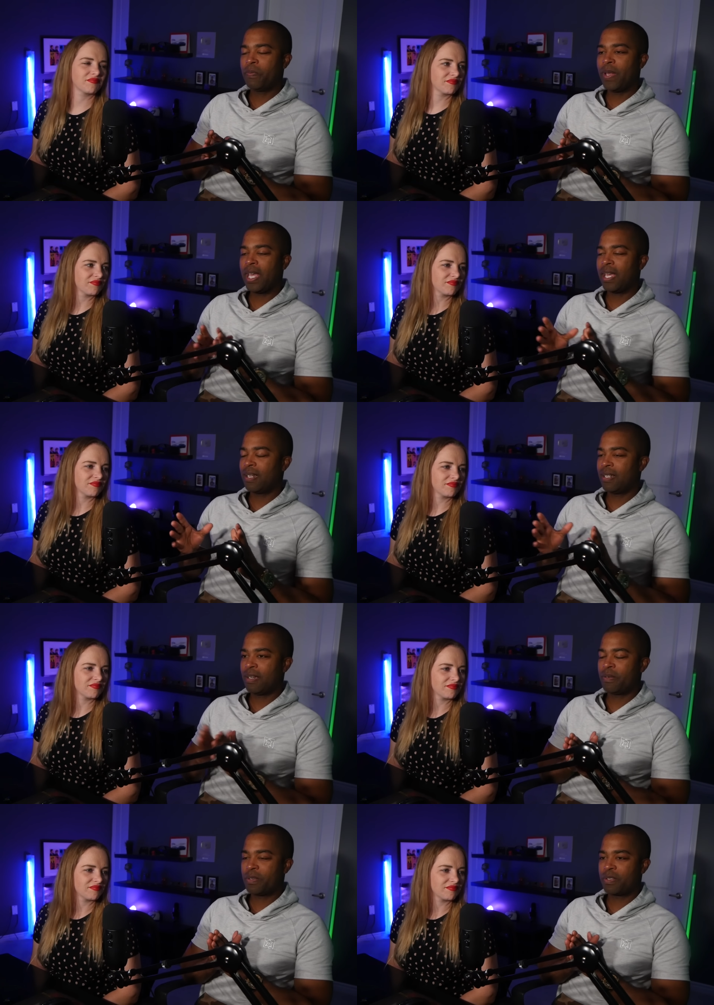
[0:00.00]
Speaker 1: man,
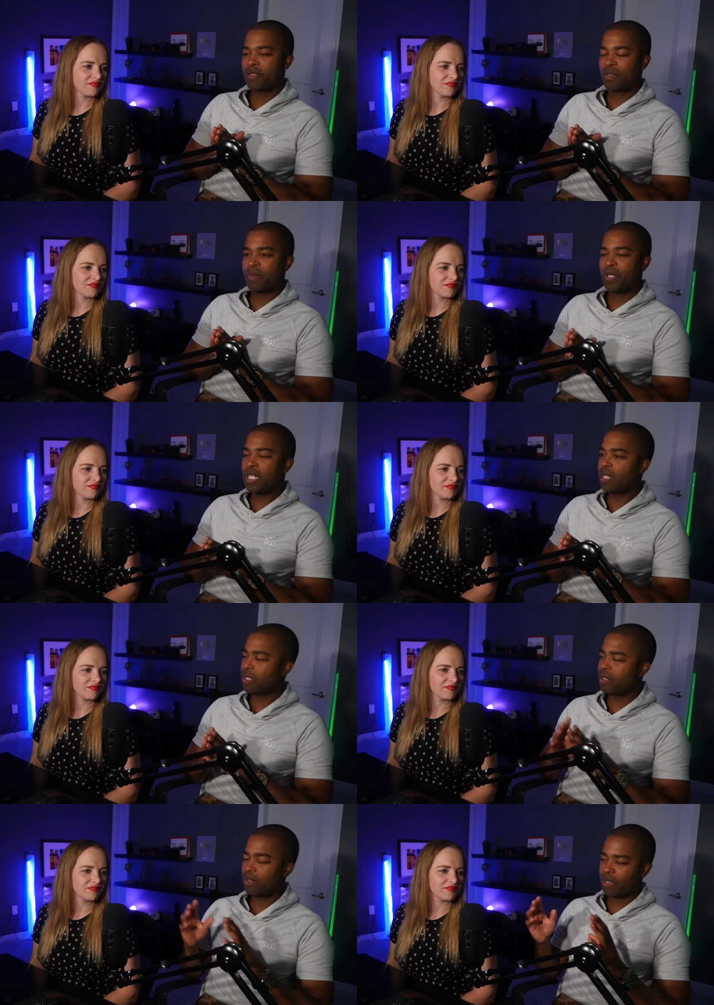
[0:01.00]
that was so in the
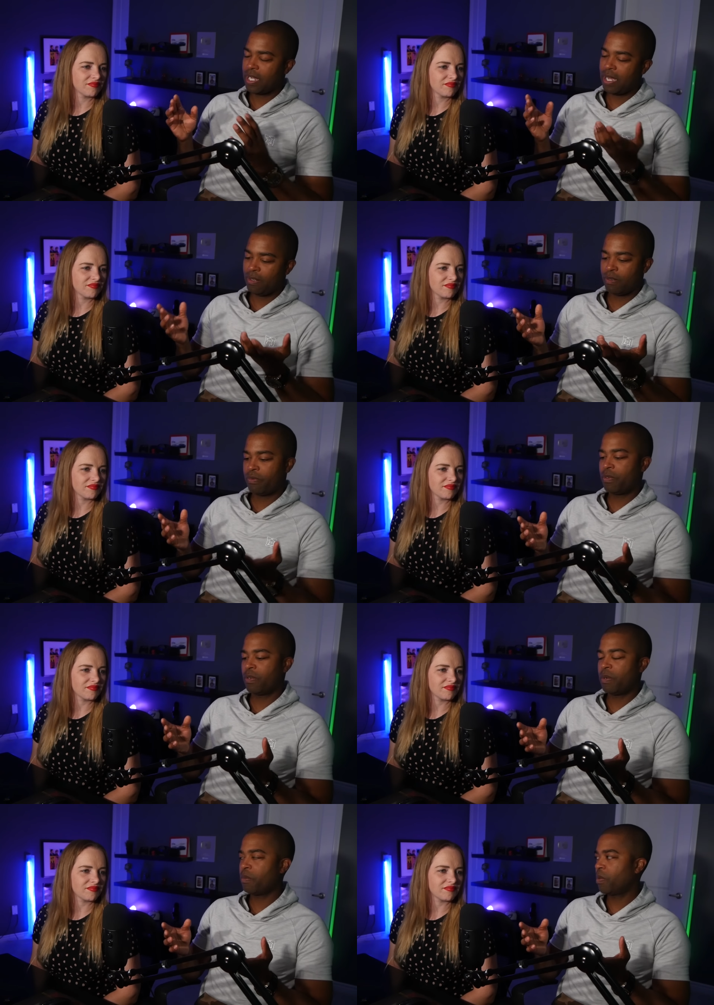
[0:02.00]
theater. Okay, I don't know if you
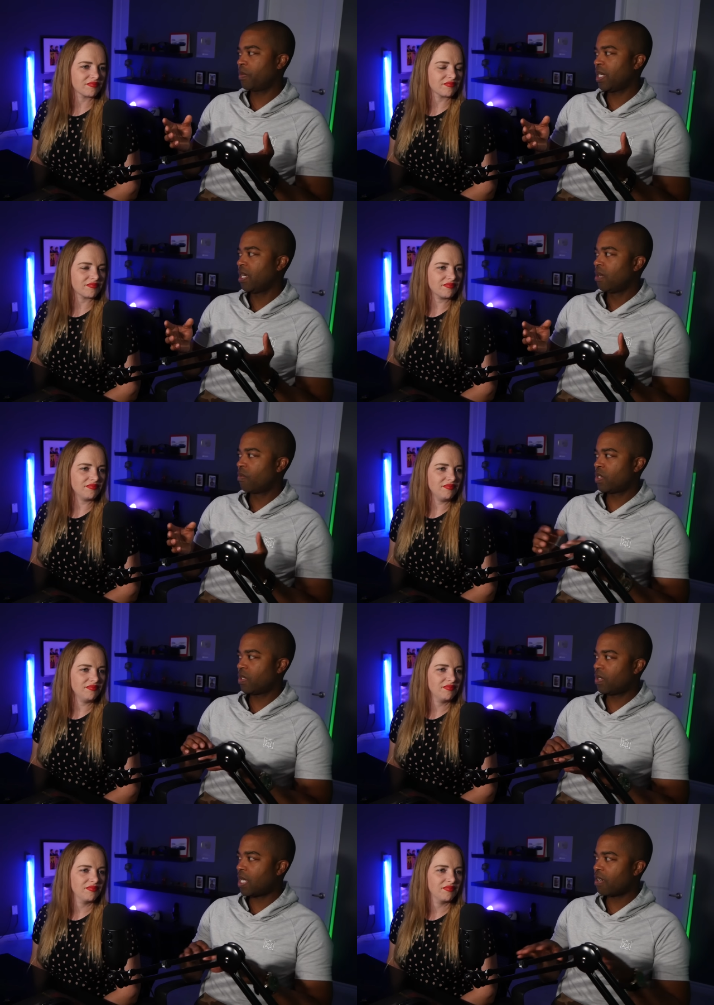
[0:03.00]
remember, but was
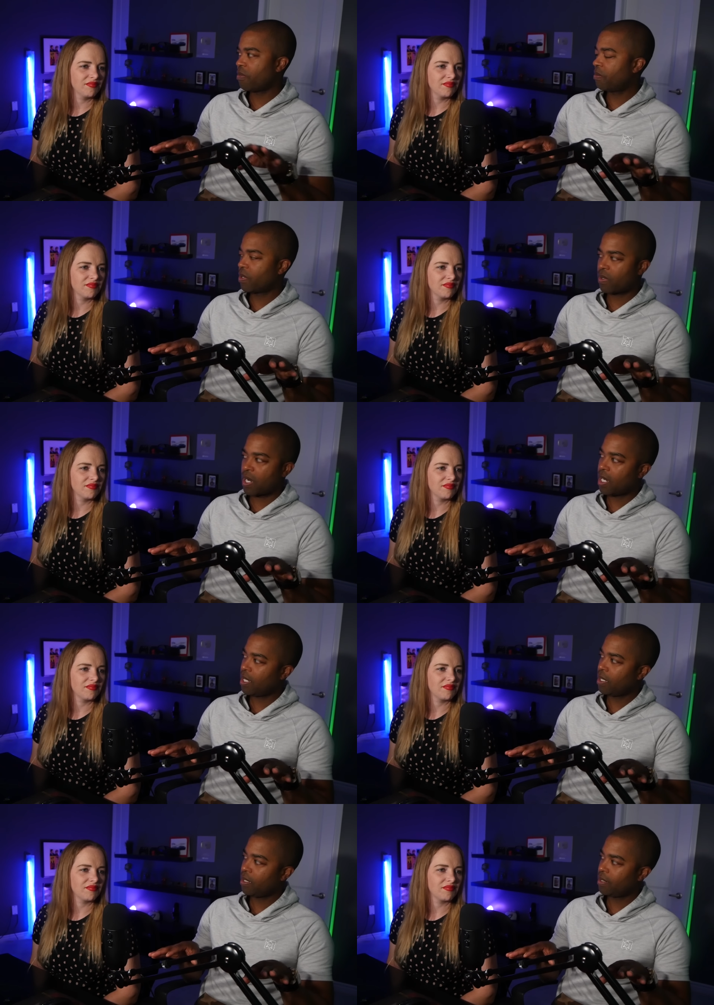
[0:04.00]
there a lot of people
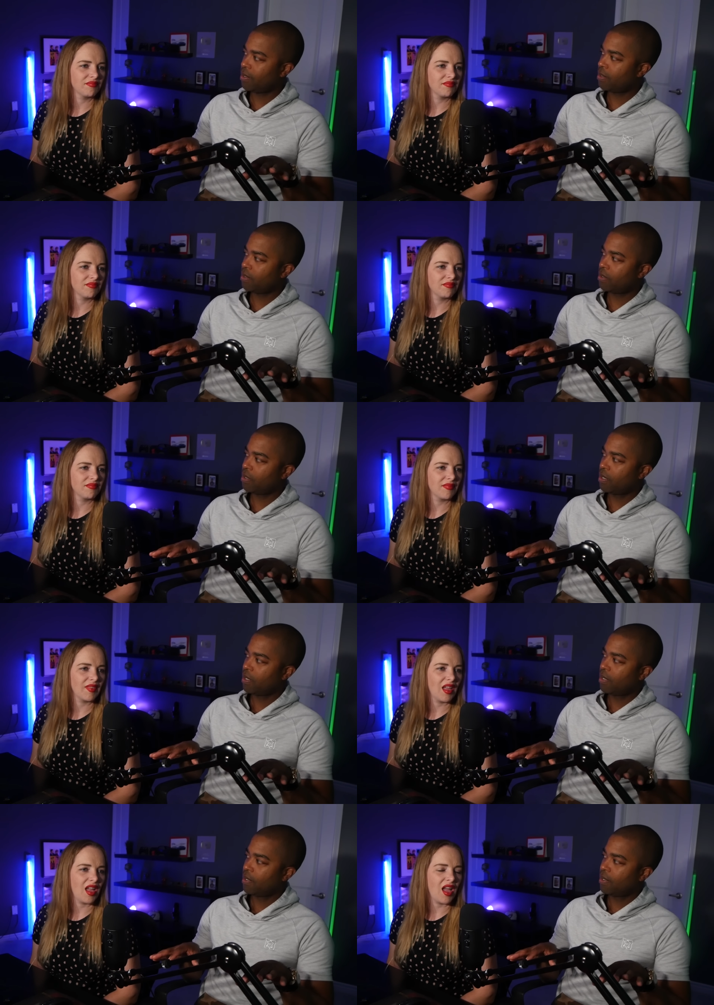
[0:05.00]
crying?
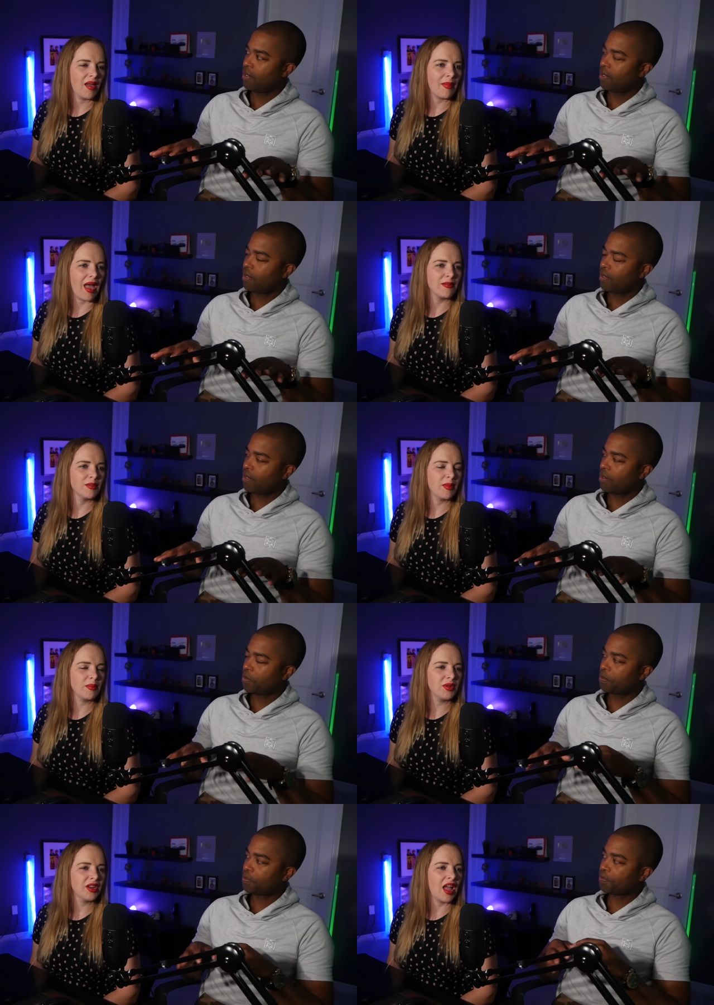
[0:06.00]
Speaker 2: Um, I
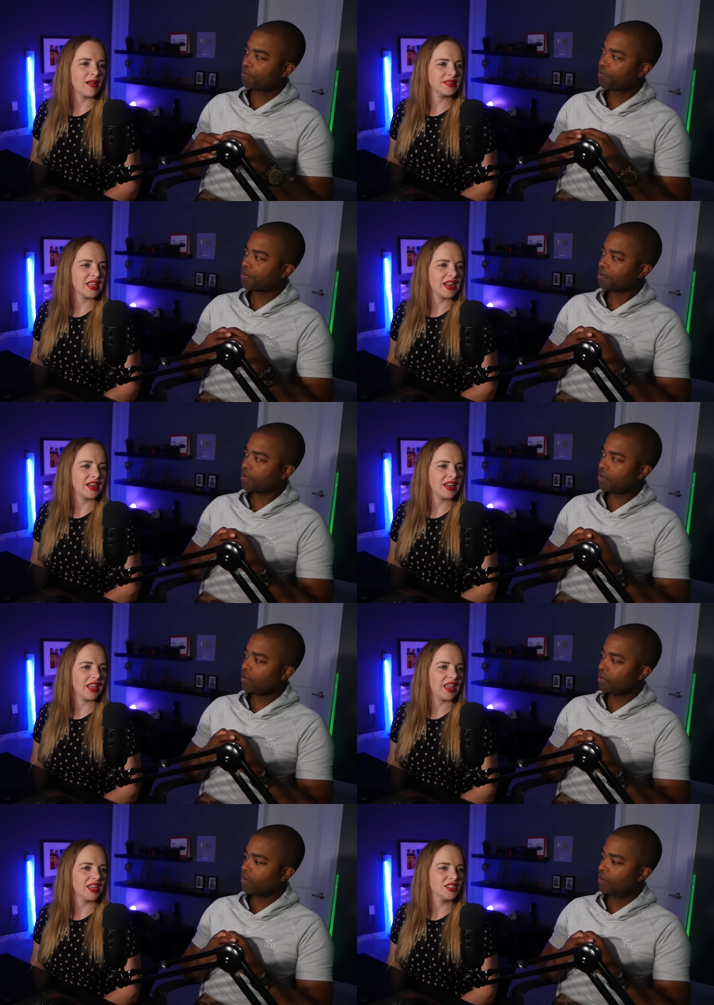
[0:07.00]
remember I was at an
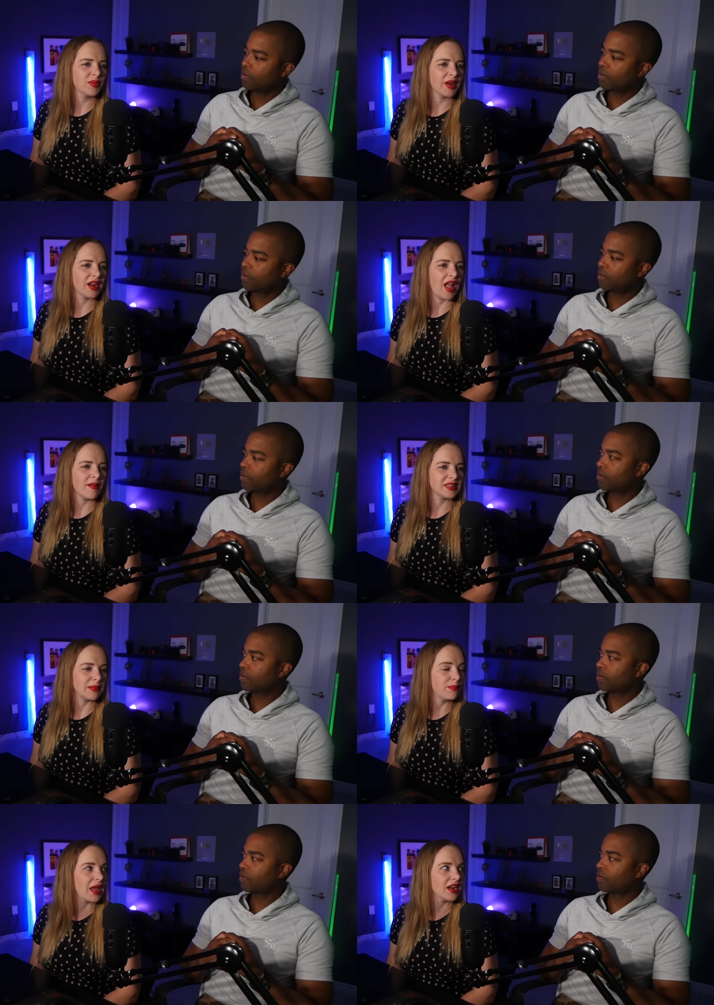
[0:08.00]
age where I was
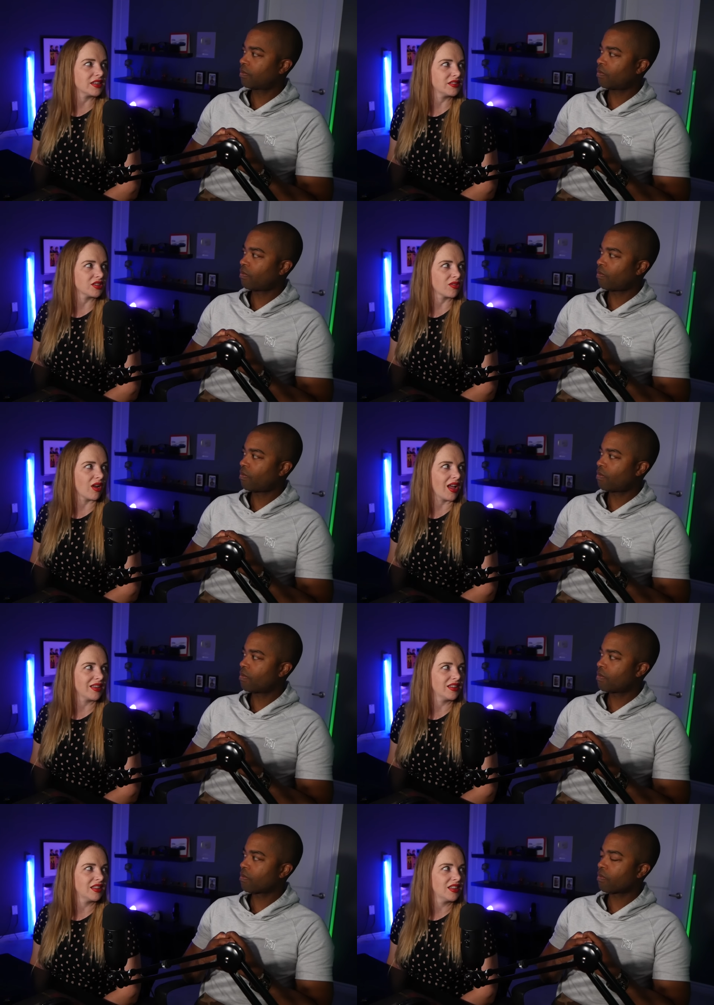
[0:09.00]
embarrassed to
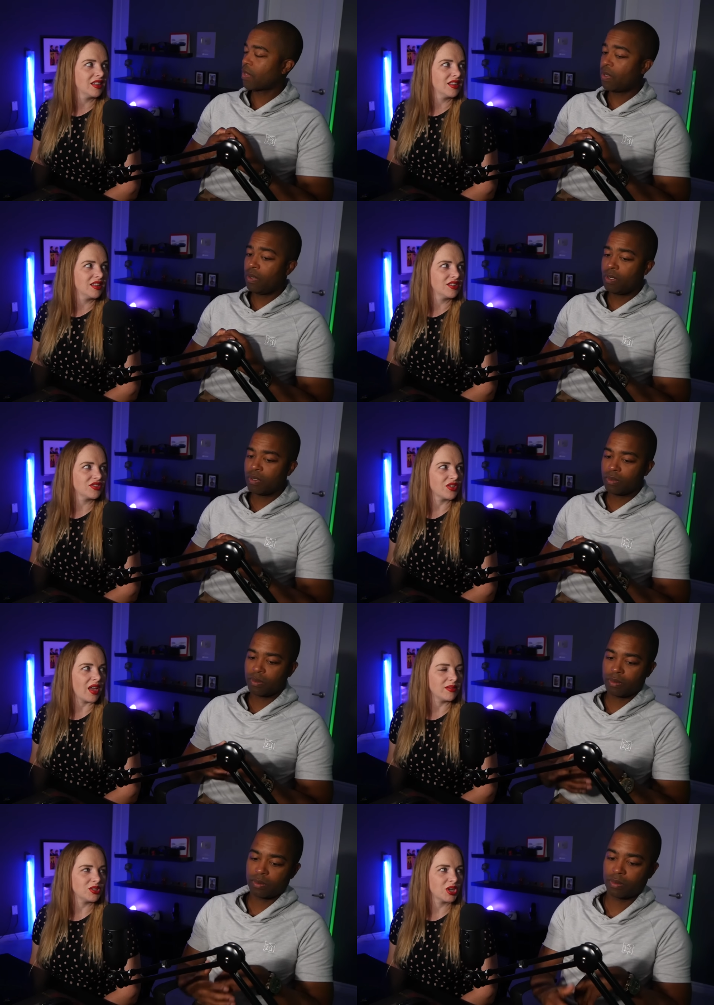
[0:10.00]
cry. Oh. So
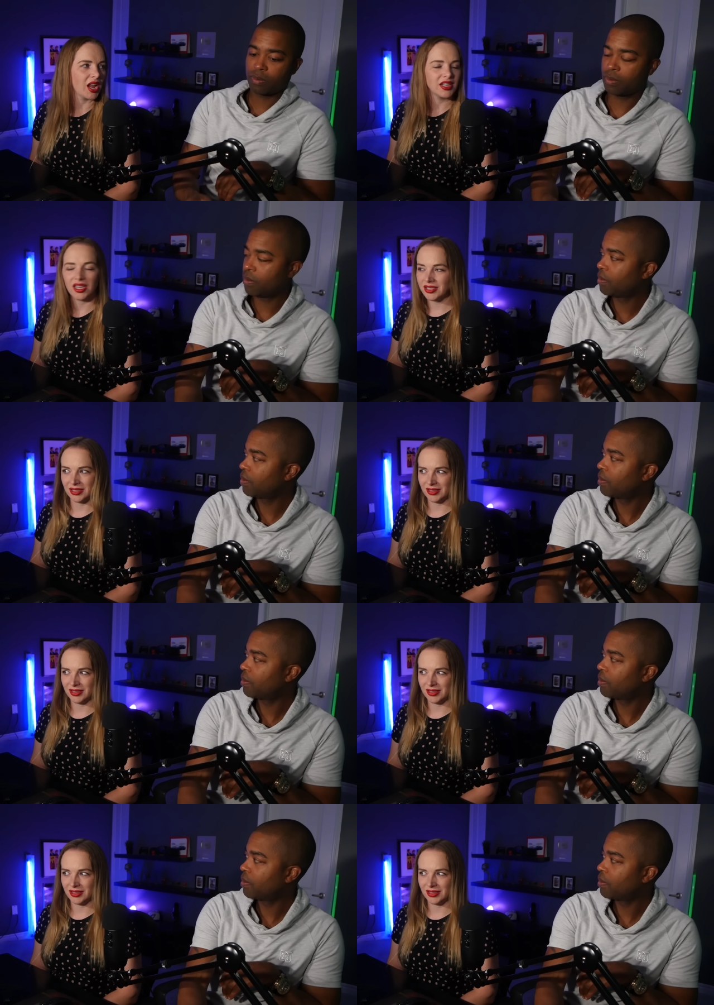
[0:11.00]
I was trying not to